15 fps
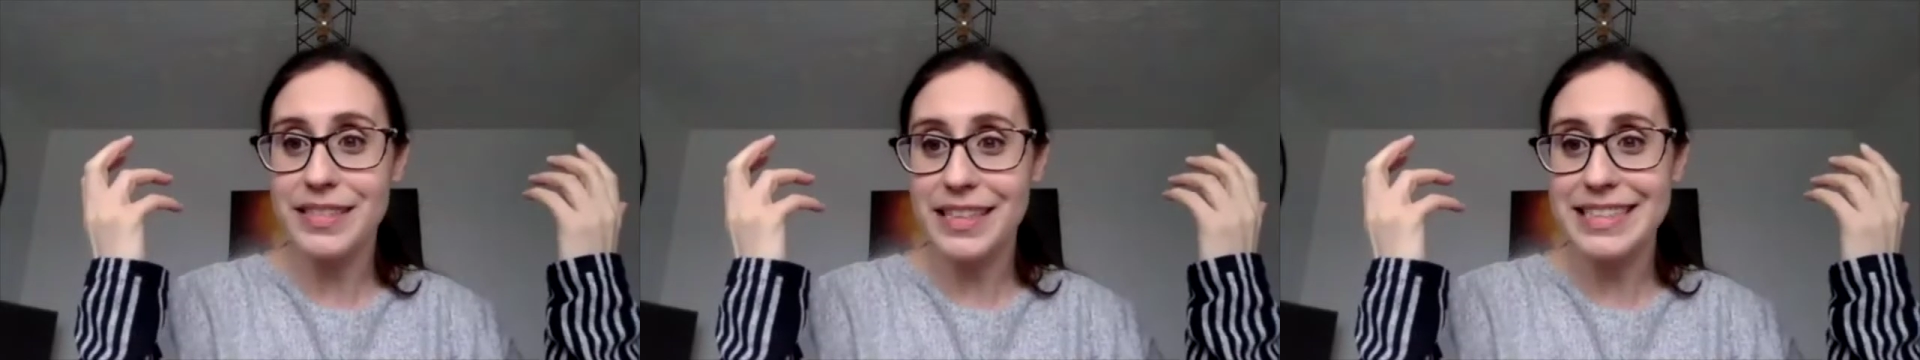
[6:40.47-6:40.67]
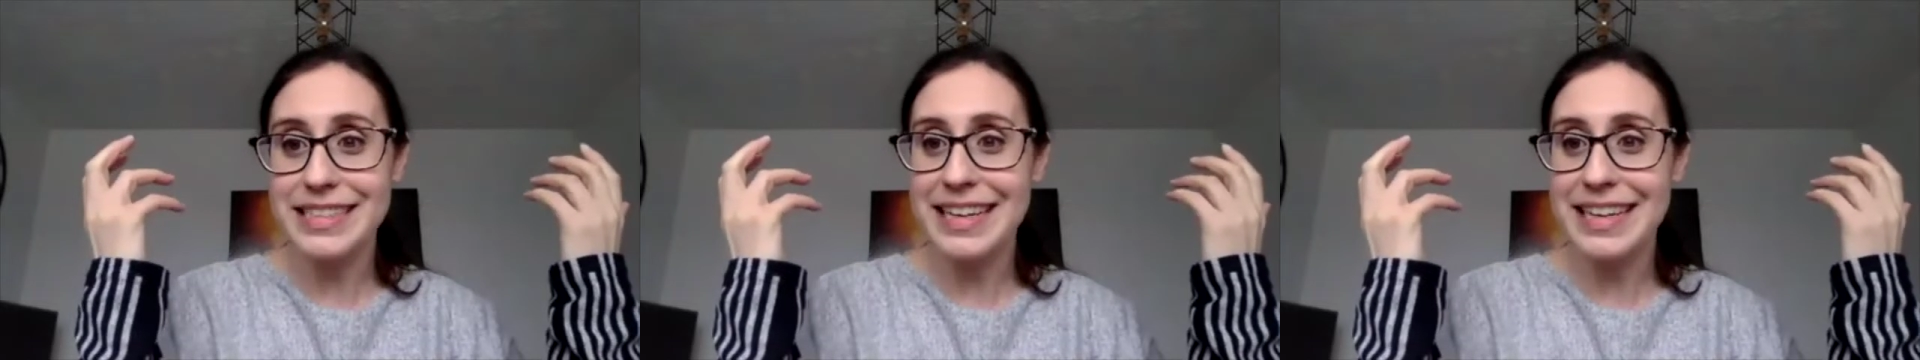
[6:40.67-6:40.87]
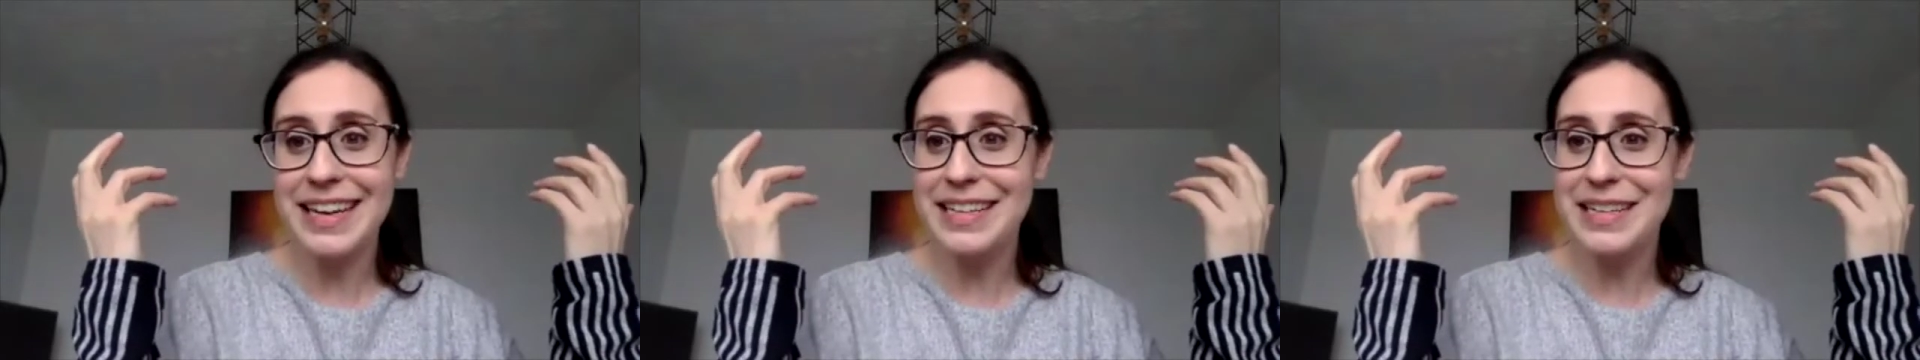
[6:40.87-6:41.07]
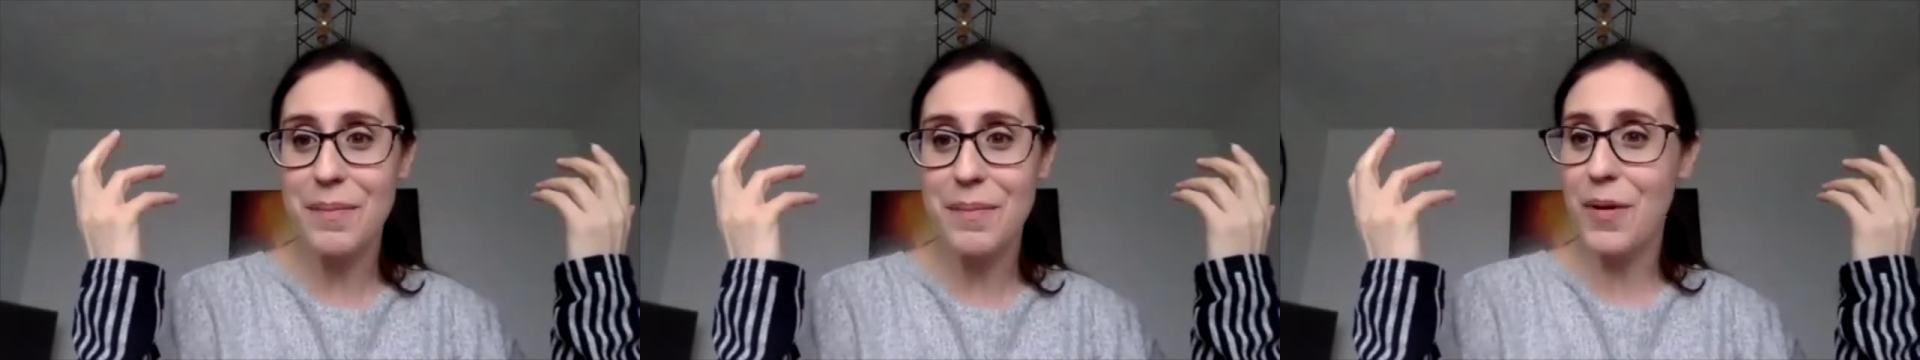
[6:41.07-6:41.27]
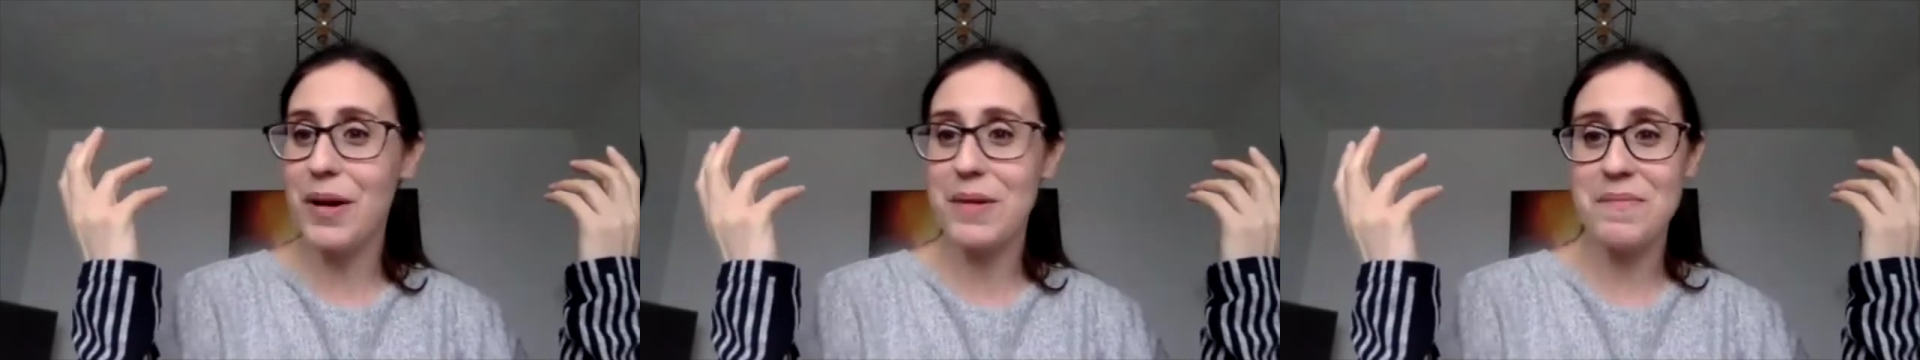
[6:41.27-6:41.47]
I didn't end
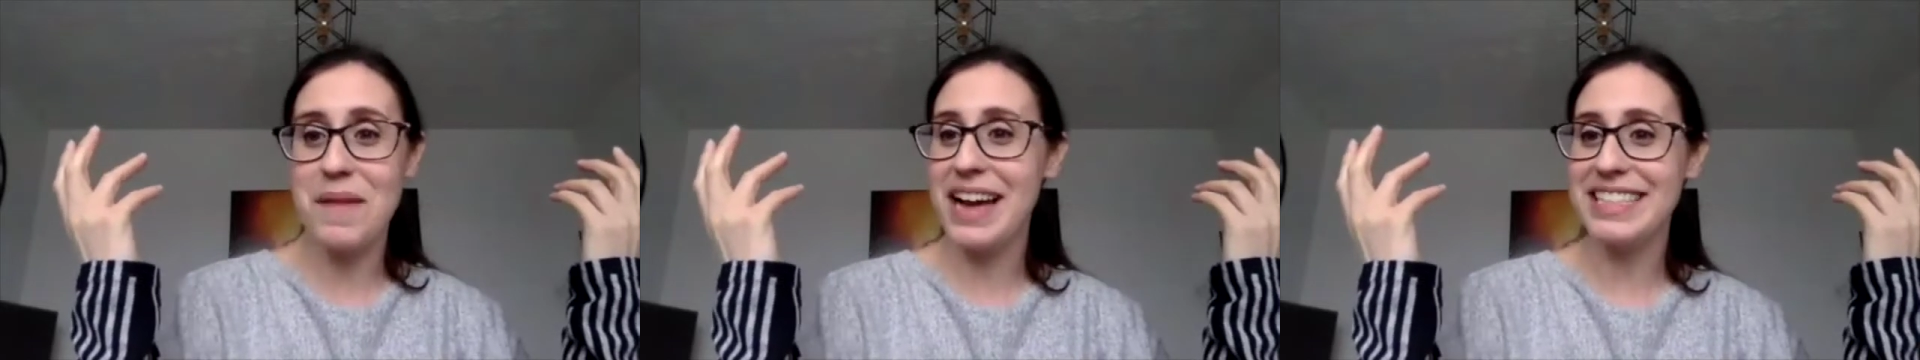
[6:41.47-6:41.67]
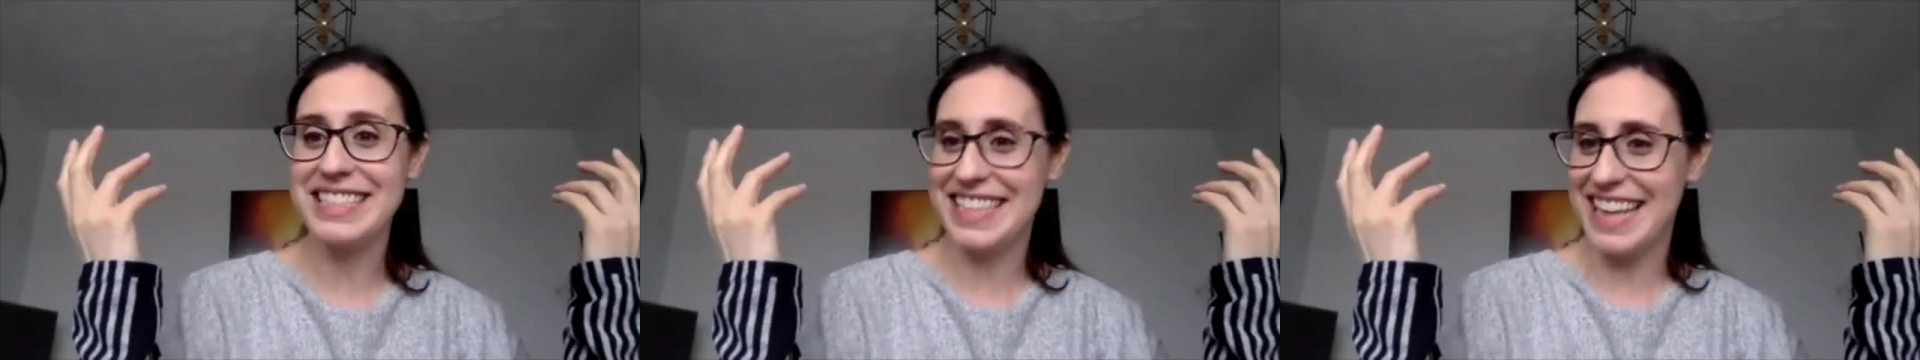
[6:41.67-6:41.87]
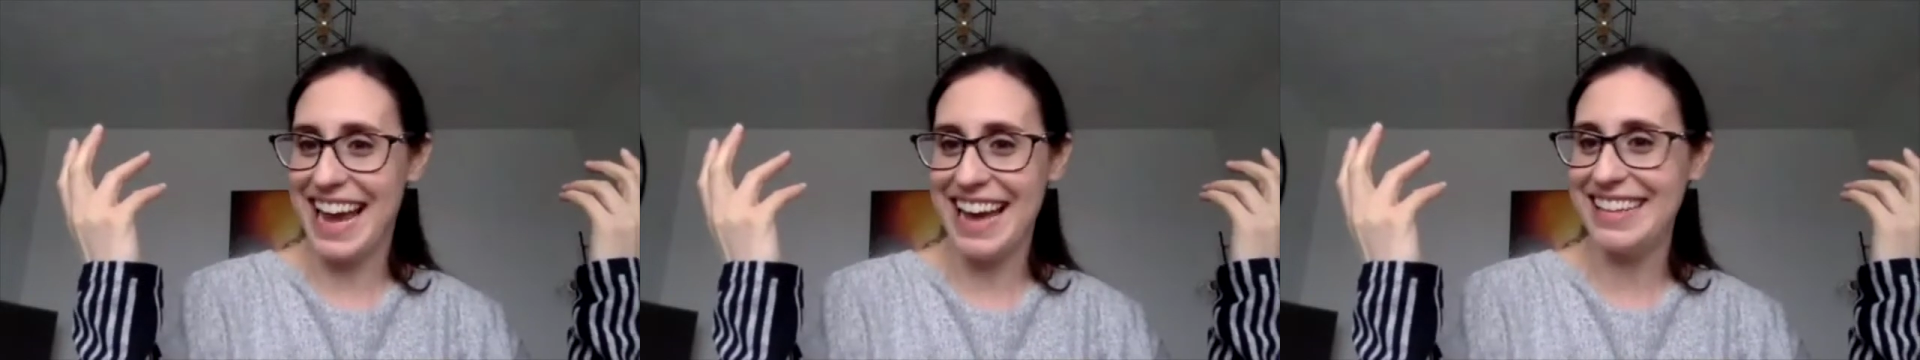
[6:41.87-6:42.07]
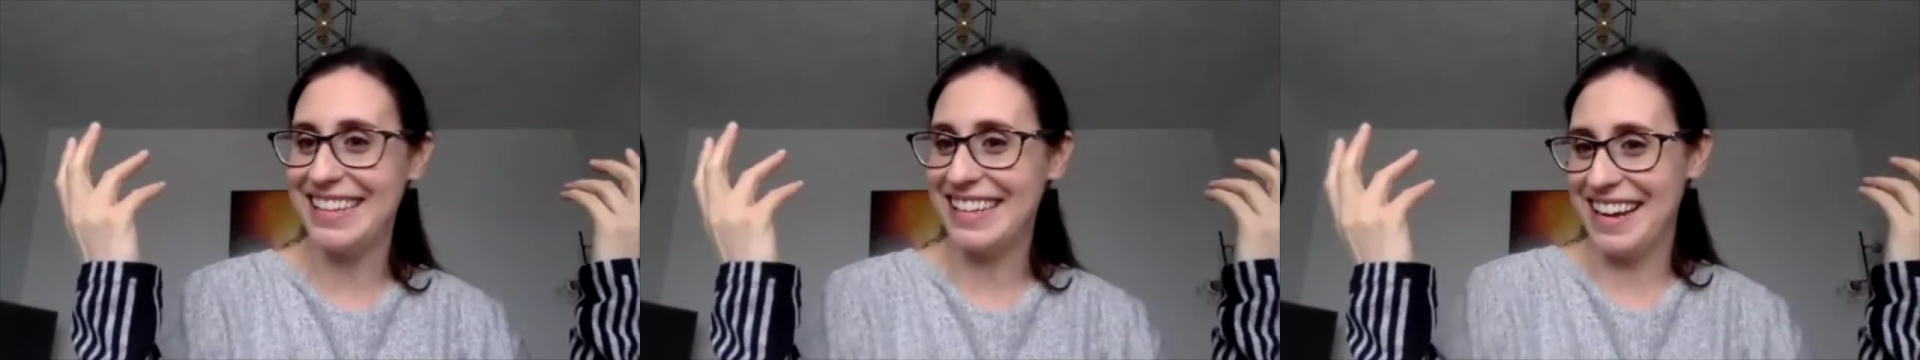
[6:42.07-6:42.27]
up going back to Canada.